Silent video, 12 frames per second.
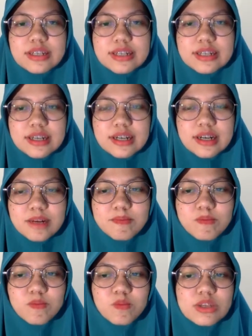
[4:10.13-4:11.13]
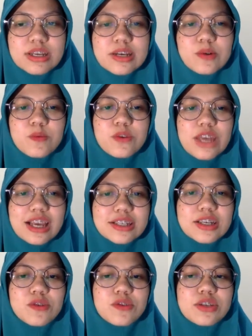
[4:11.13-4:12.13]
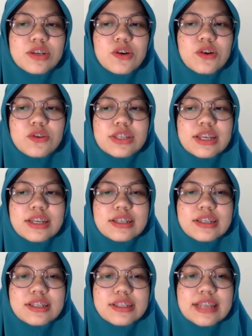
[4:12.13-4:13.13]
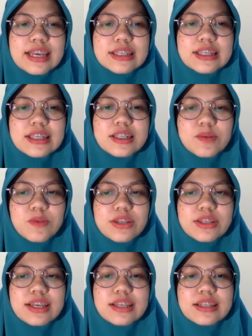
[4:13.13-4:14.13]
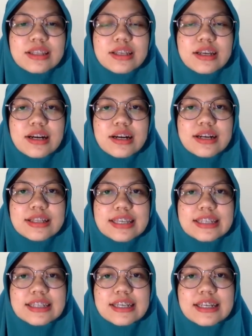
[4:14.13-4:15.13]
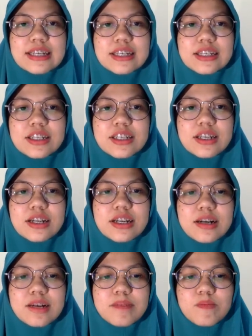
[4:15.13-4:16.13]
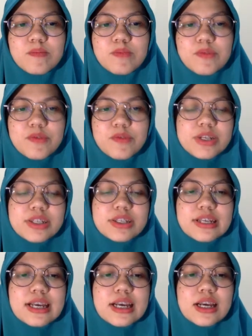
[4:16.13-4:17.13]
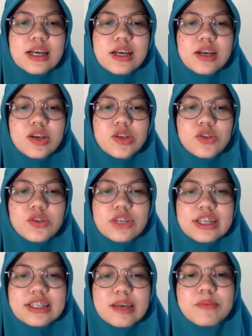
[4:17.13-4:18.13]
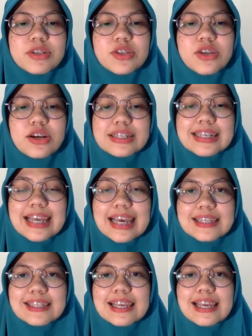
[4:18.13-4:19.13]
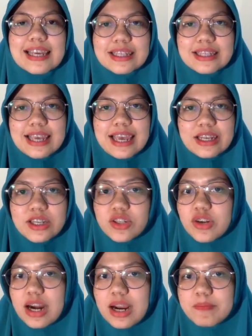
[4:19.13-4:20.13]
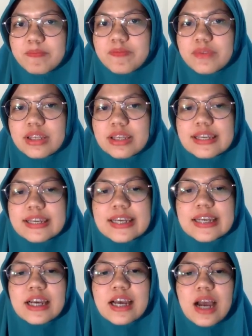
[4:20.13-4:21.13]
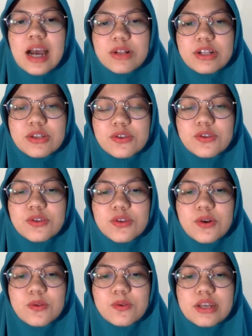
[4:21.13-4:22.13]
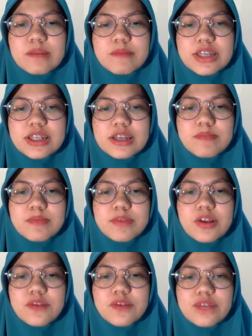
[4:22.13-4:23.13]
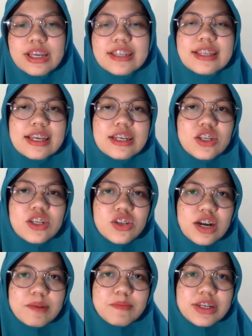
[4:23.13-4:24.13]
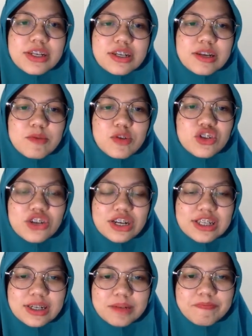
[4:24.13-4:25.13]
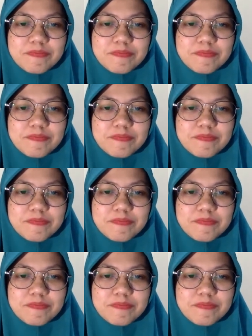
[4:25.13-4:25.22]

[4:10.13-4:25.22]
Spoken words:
we execute the code, then this test is the one that testing the performance. So the examples are test, it, and describe. I will also show some example of it and describe in the demonstration.